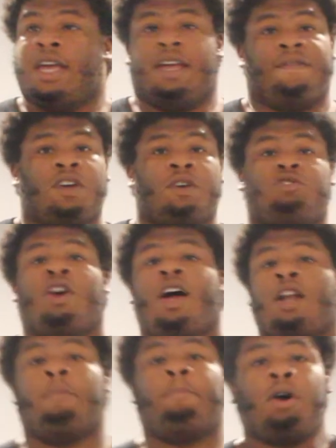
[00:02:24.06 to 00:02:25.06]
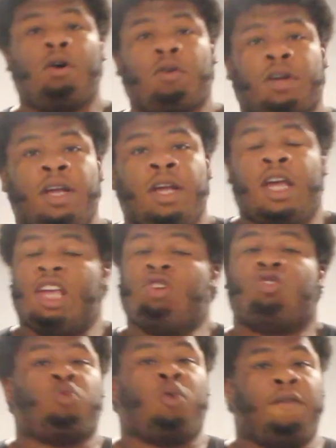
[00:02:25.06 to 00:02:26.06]
If you're trying to bulk and you
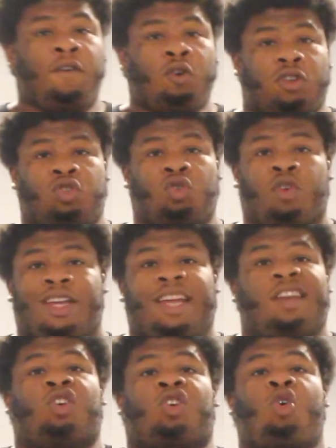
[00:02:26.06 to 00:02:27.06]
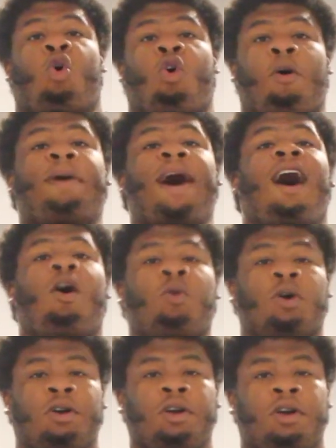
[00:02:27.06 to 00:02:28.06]
just want to focus on getting the core
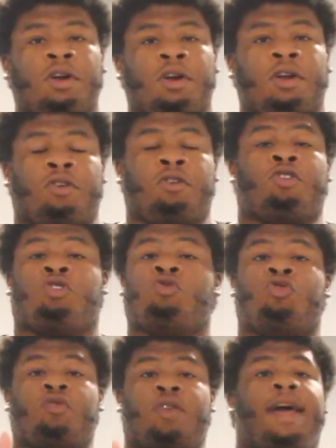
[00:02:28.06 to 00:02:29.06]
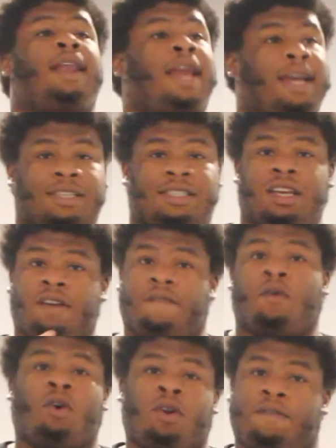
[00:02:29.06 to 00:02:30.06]
power, you know, you do that, like I said,
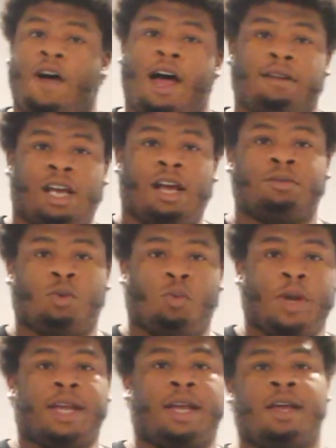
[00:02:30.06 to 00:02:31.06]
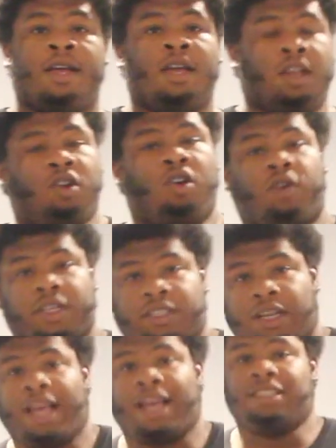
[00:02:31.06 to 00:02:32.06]
4 to 5 times a week. You know,
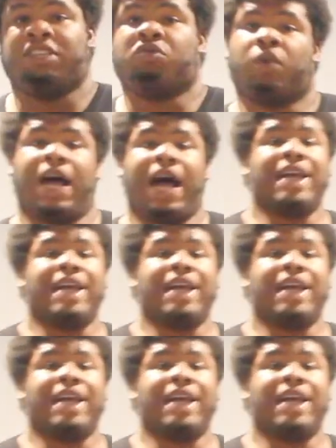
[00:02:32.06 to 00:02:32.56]
because like I said, you want to